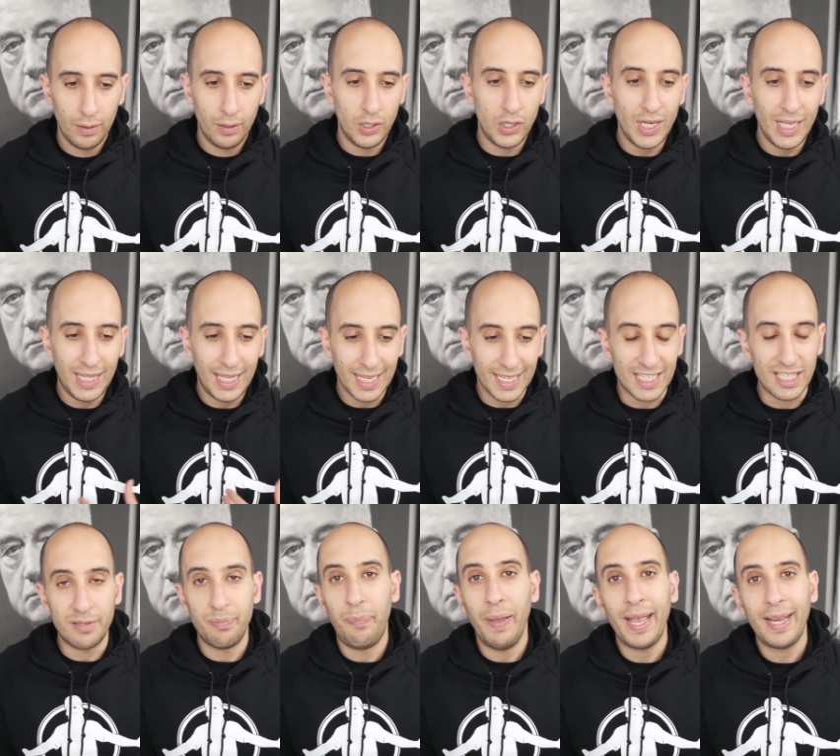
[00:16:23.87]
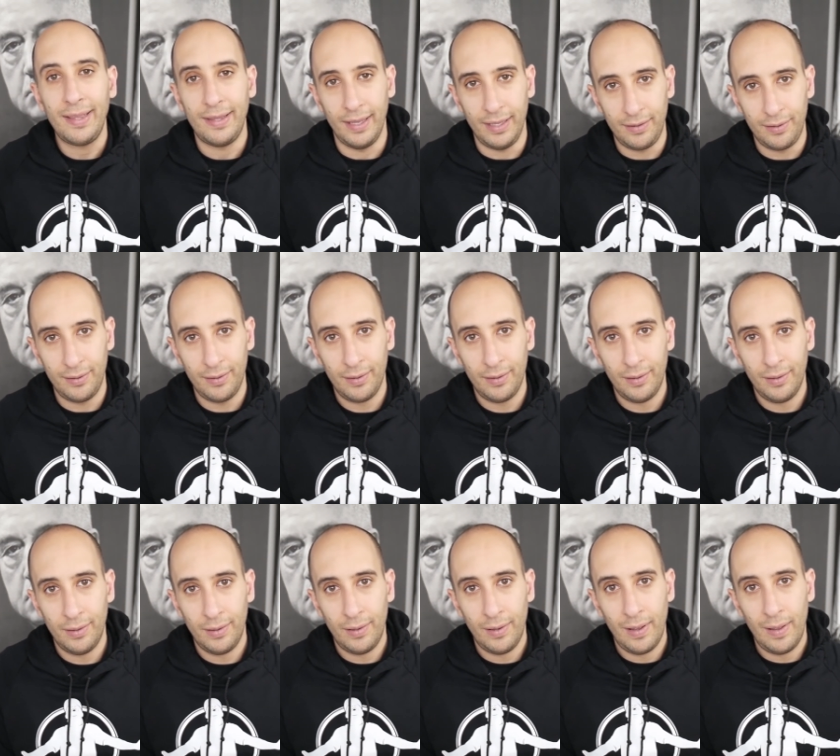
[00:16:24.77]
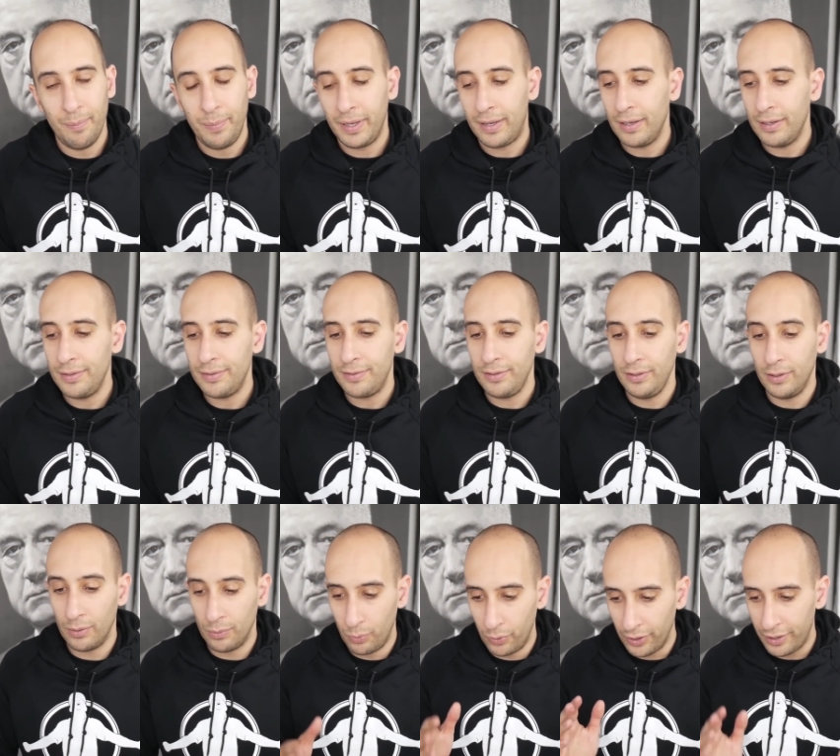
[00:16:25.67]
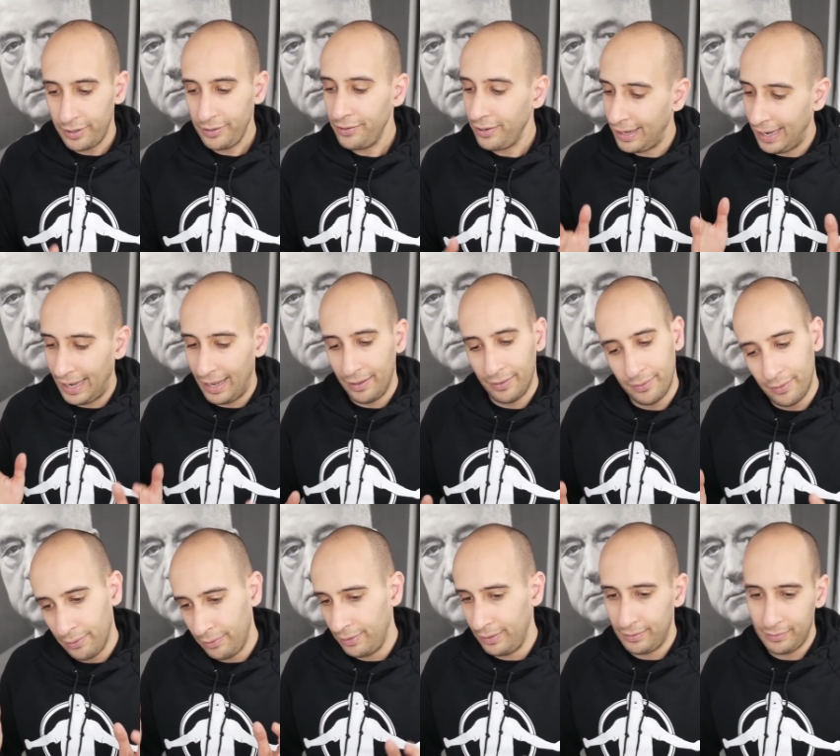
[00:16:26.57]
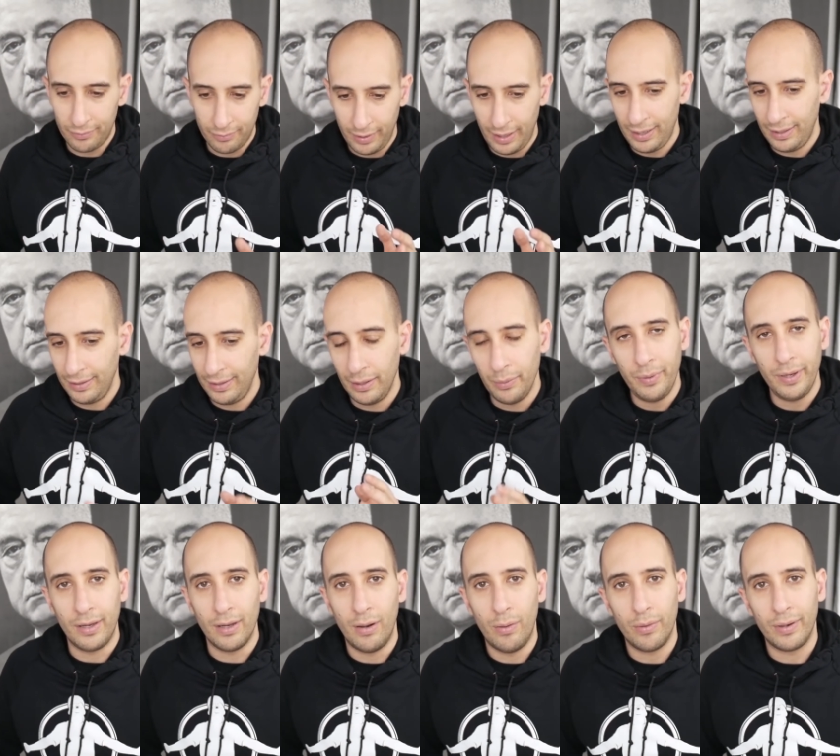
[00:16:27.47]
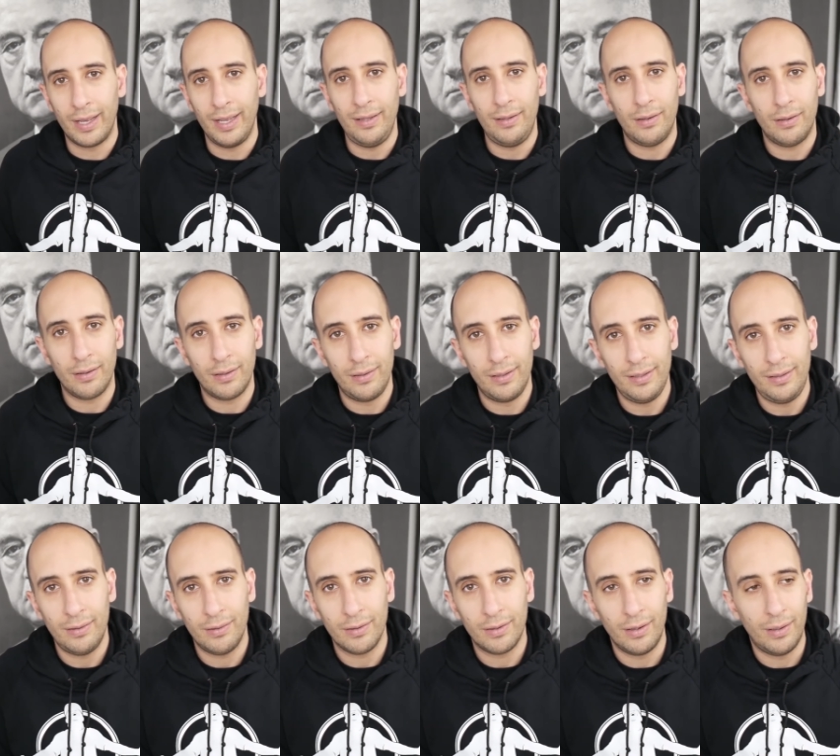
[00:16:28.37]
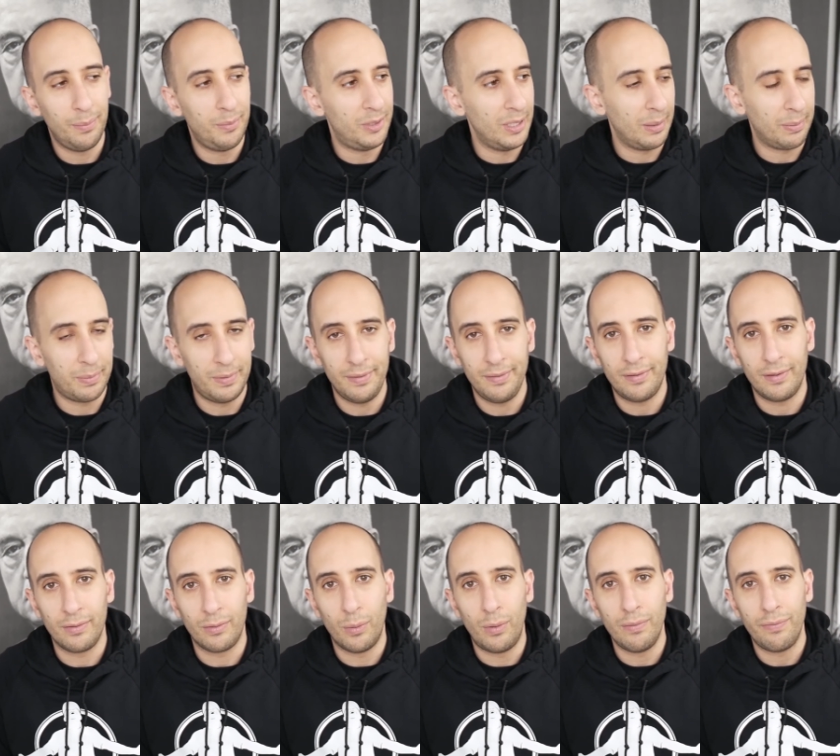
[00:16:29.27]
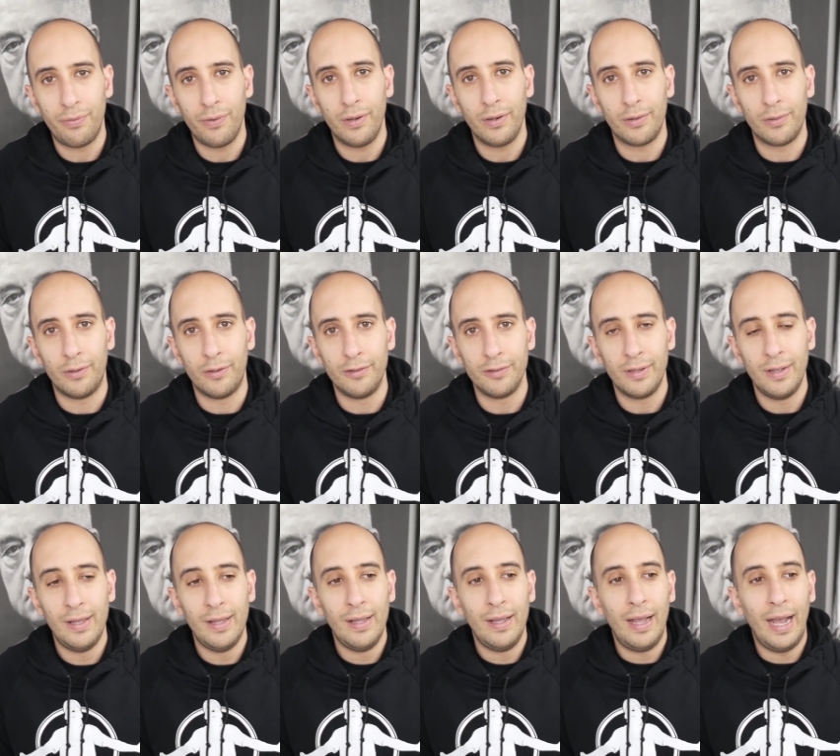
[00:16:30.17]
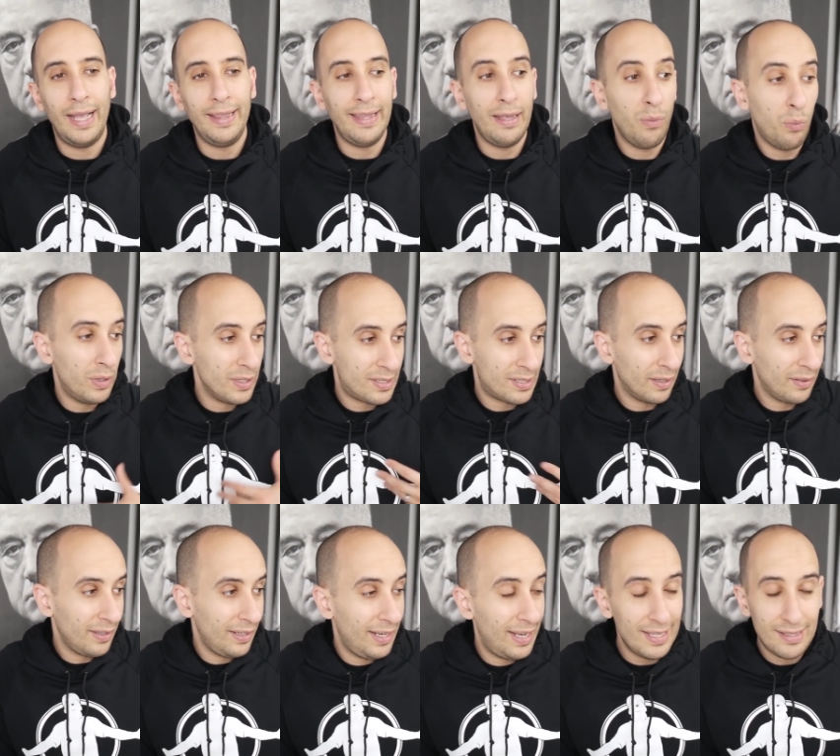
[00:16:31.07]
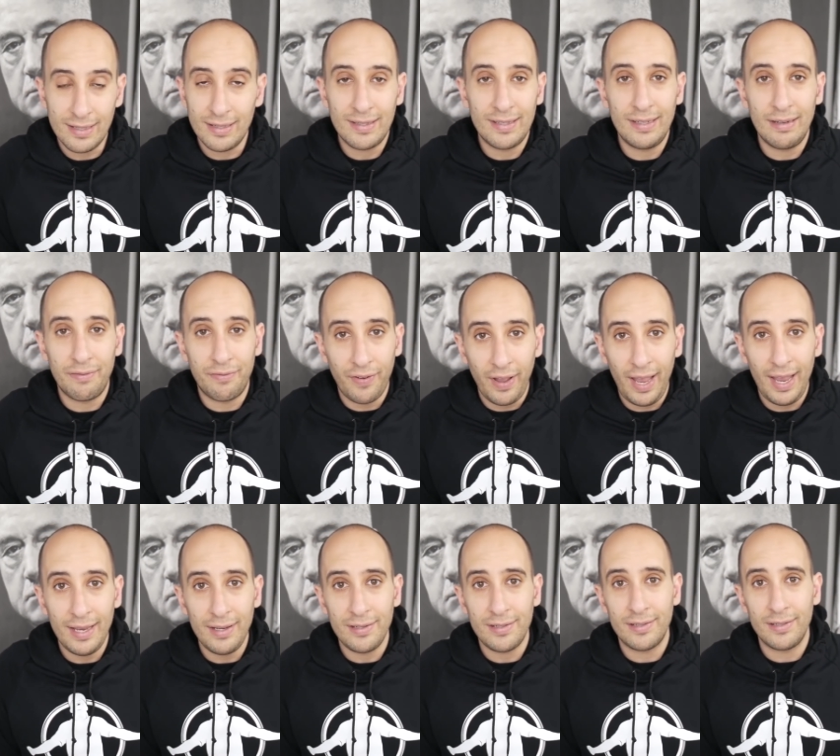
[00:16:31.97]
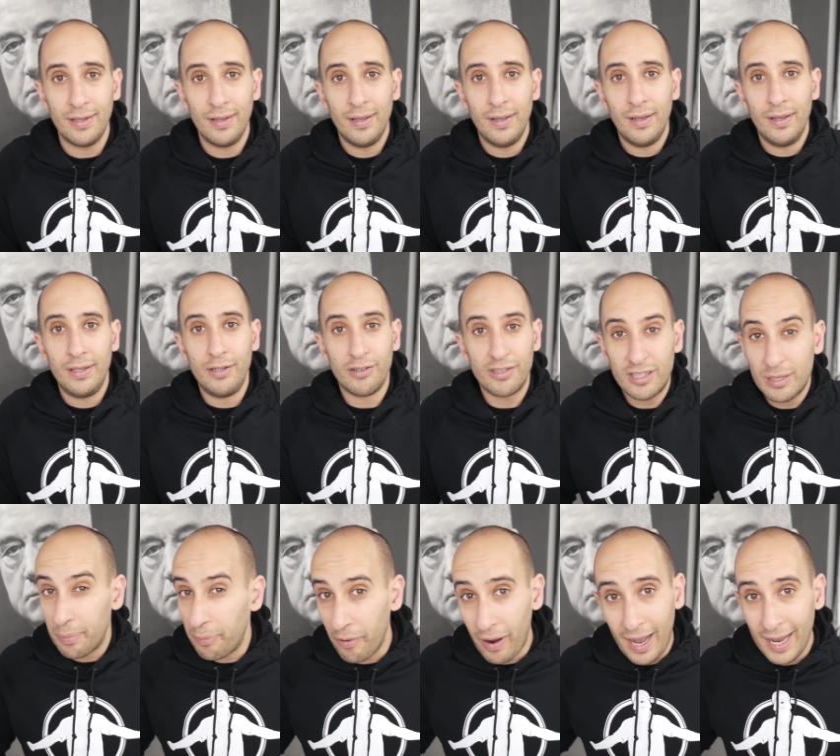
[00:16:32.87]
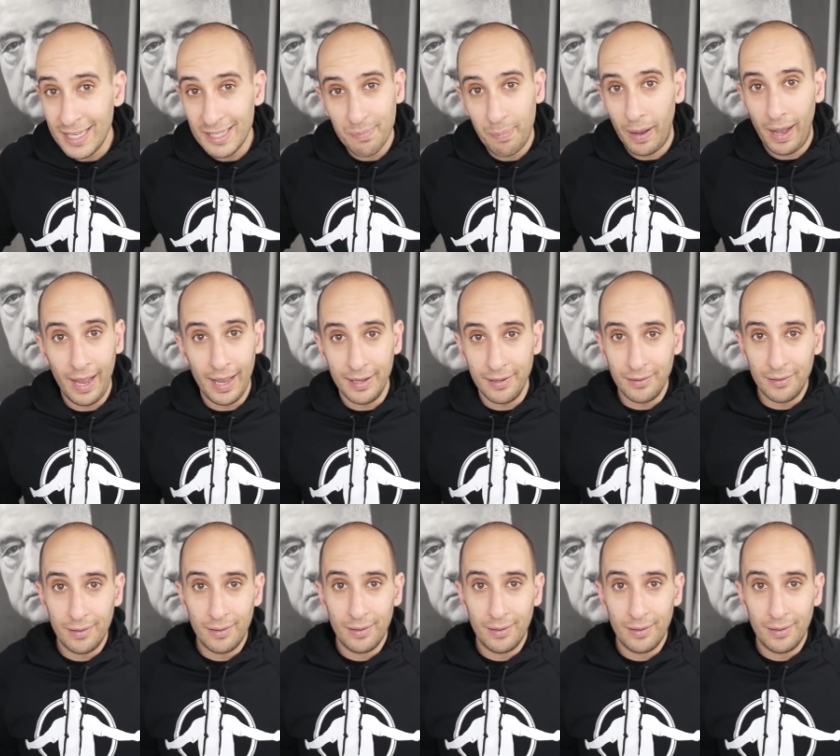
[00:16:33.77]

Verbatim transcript: you need to expect it because you're working your calendar and it's great and here we go we're getting our hitting our objectives and going for our goals and then when something hits us in the face you're surprised by it